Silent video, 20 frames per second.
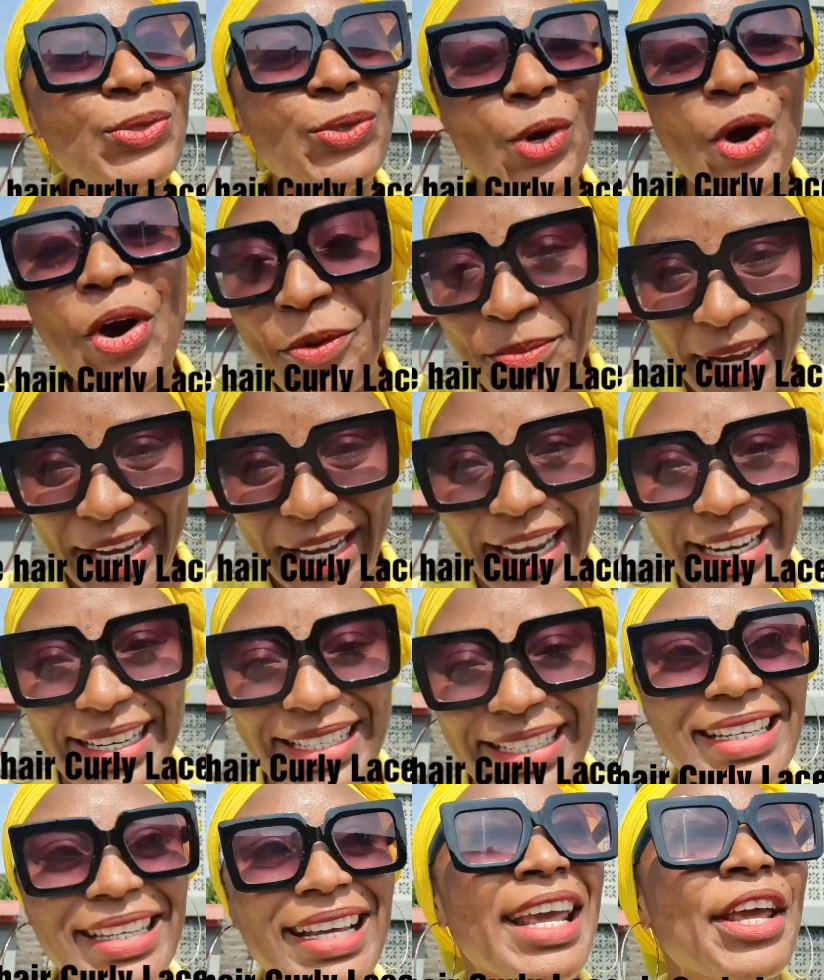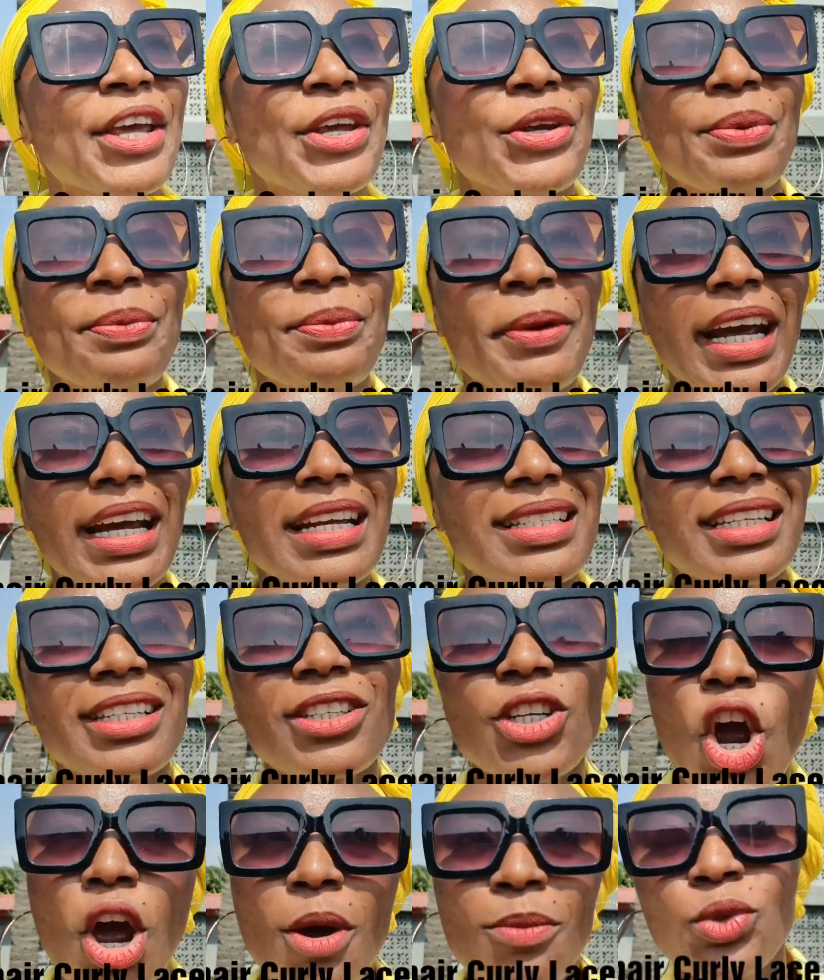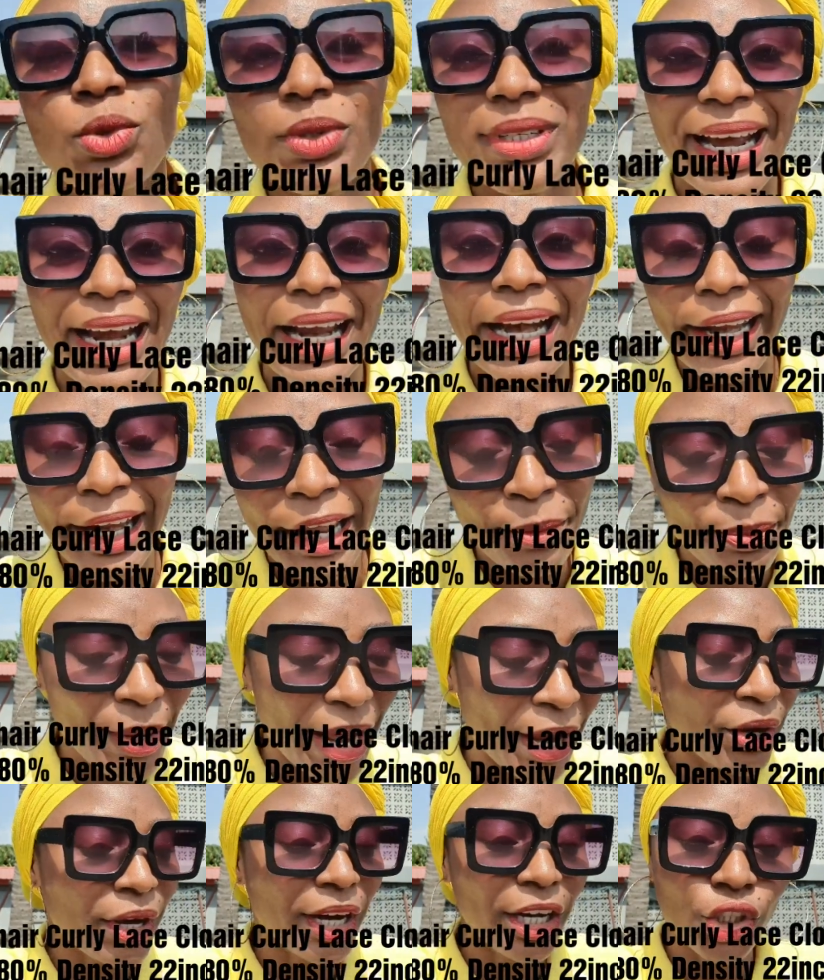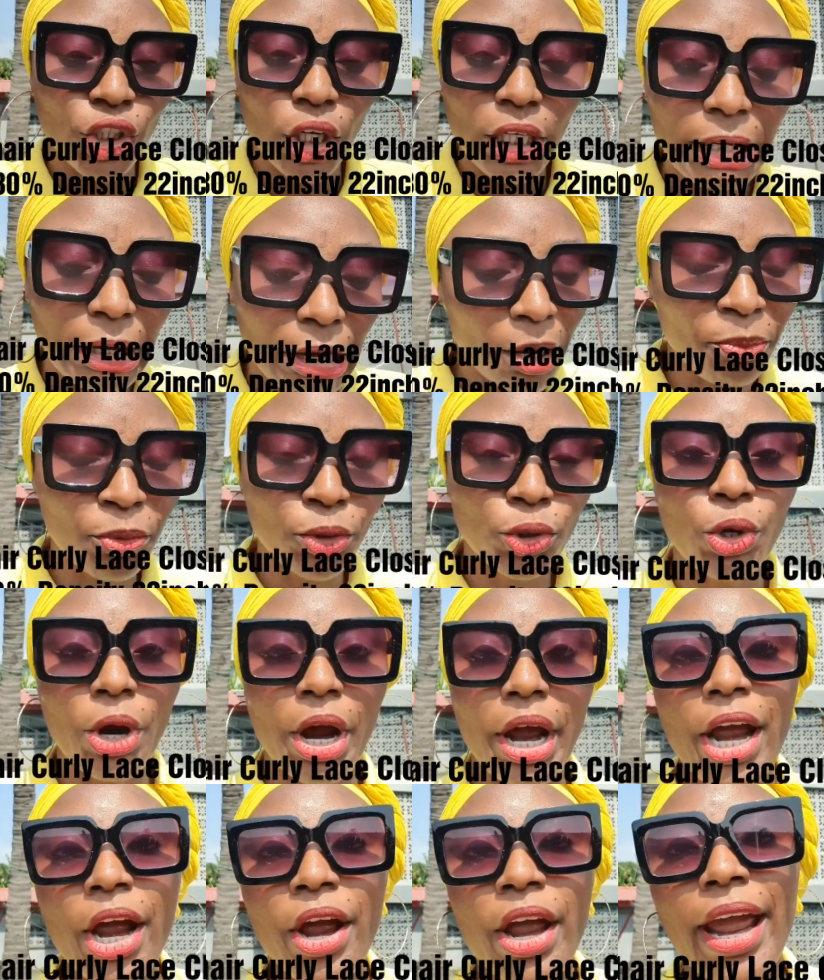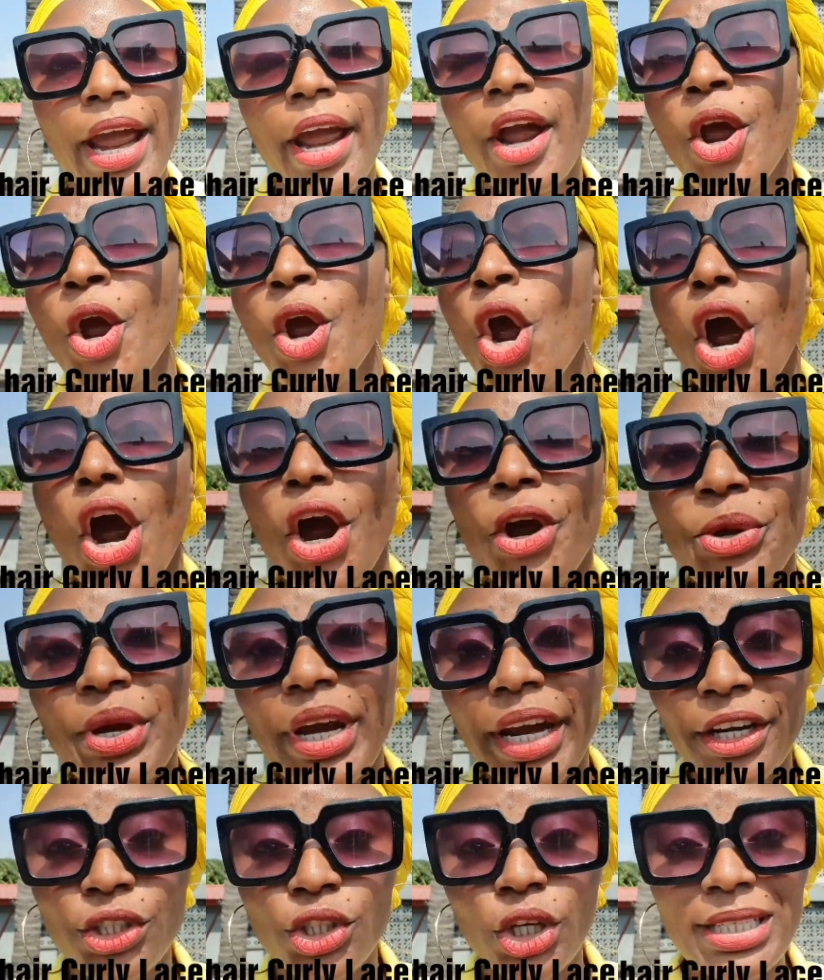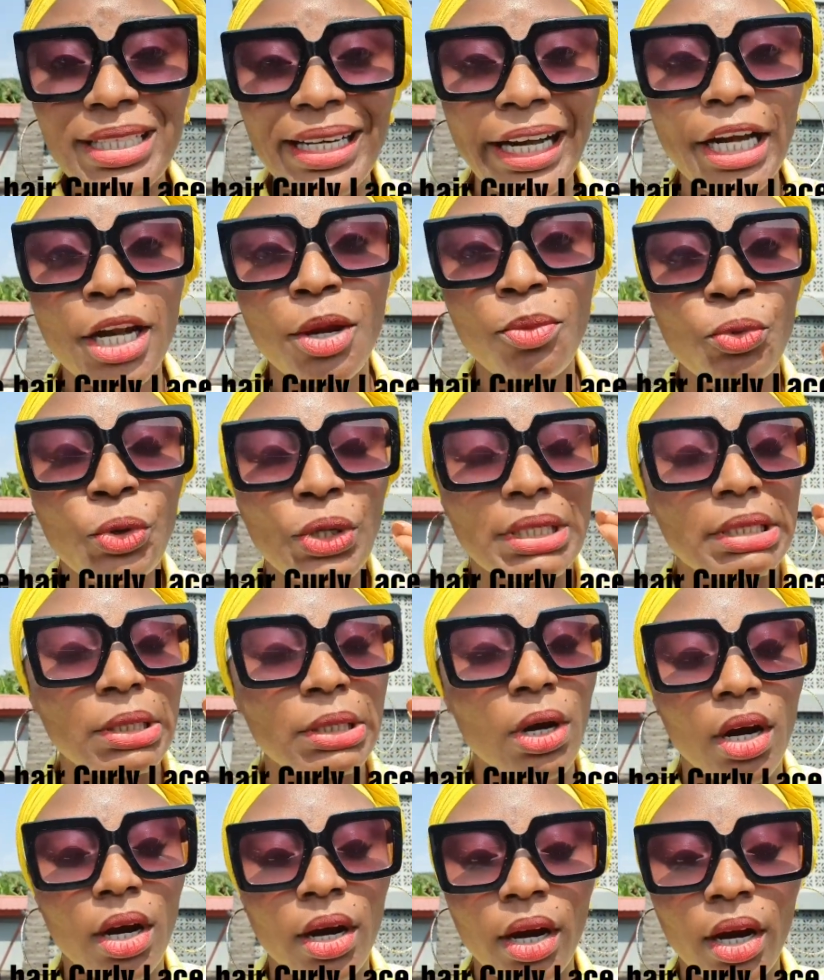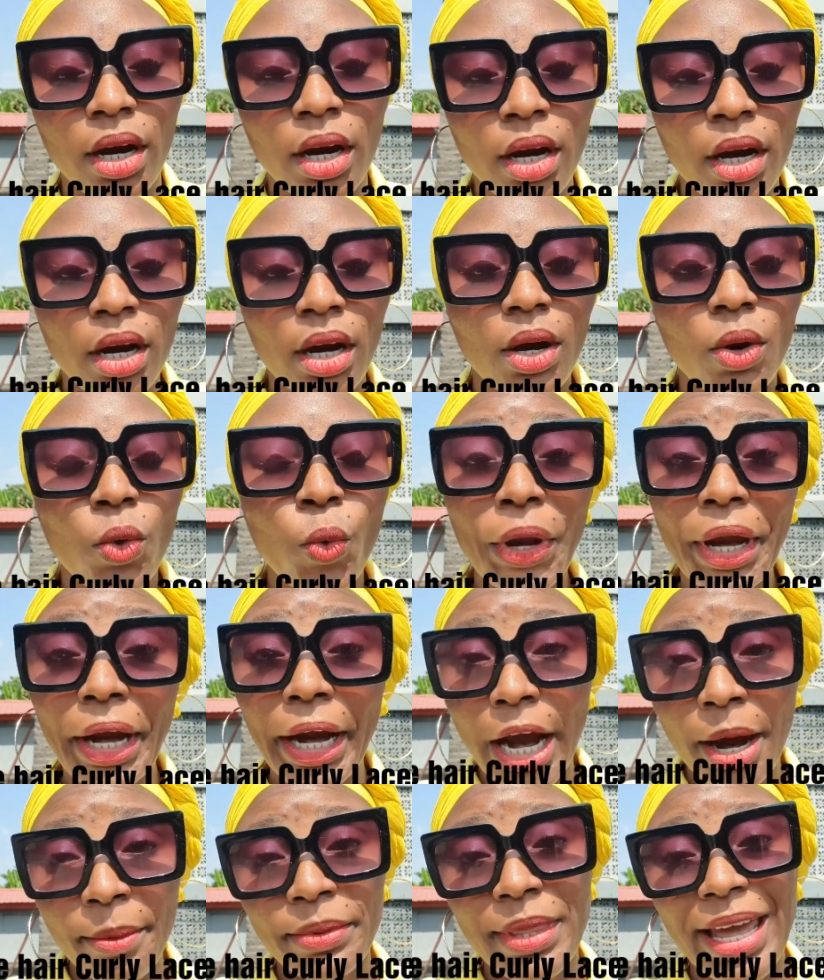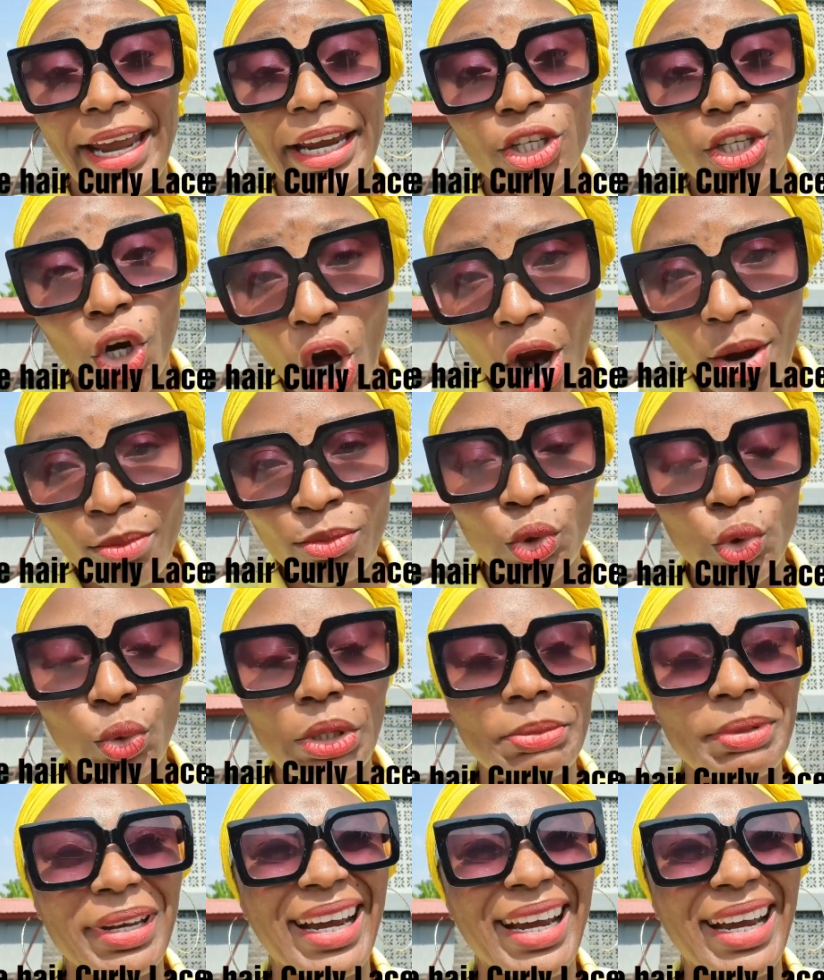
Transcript: 2 minutes. Because it comes with a clip that you can just clip with your hair, or you can just clip with the wig cap that it comes with.